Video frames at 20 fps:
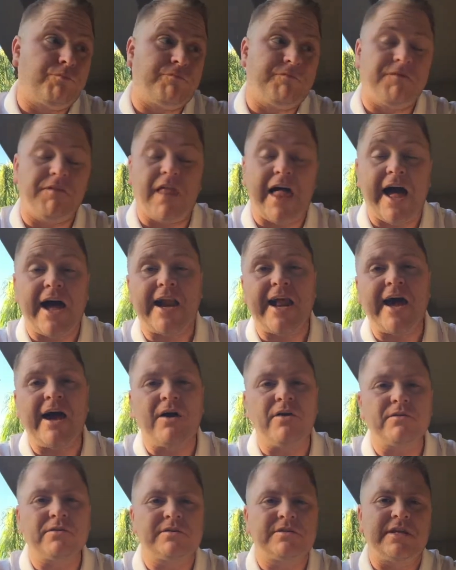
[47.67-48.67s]
flat
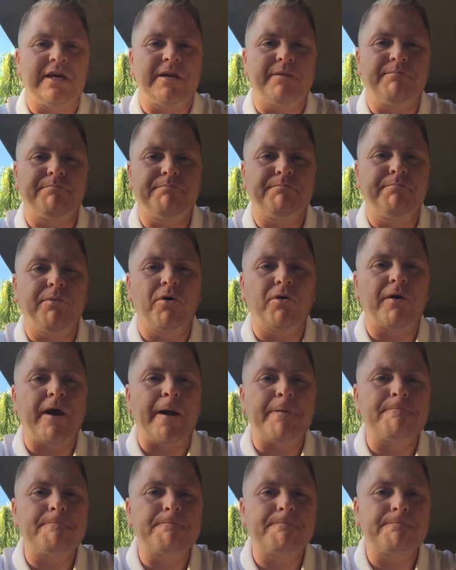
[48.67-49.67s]
out said,
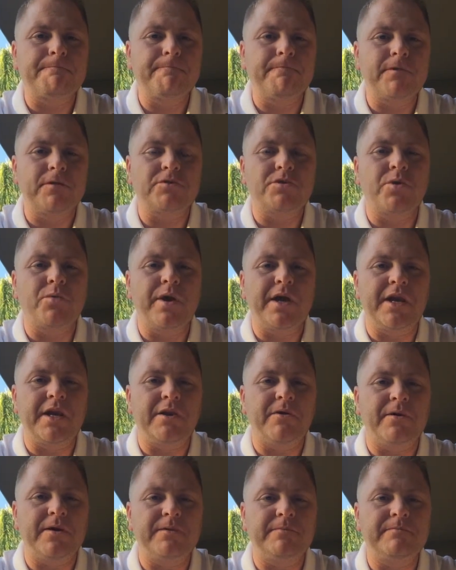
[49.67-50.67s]
bullcrap, there's no way to
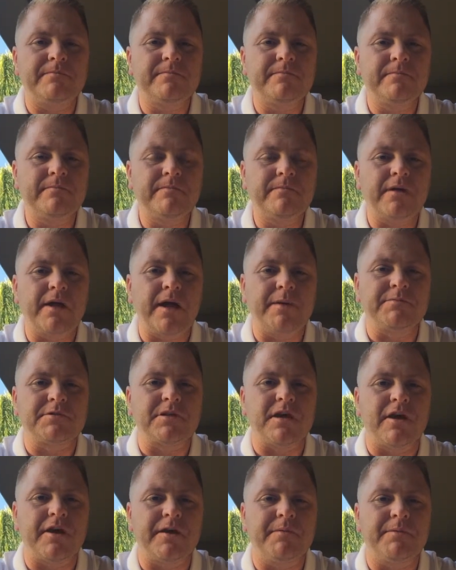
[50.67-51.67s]
do it. I'm
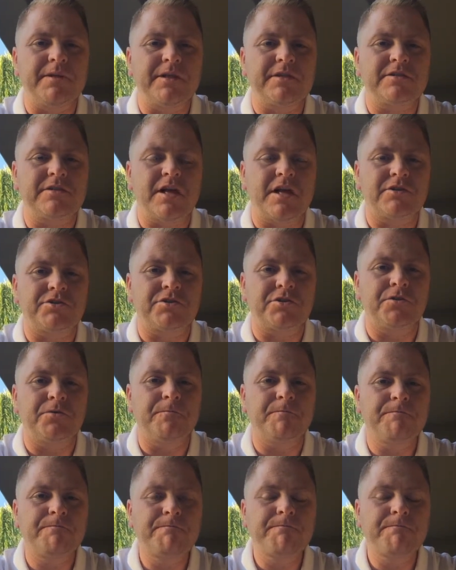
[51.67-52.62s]
sorry, but it's not true.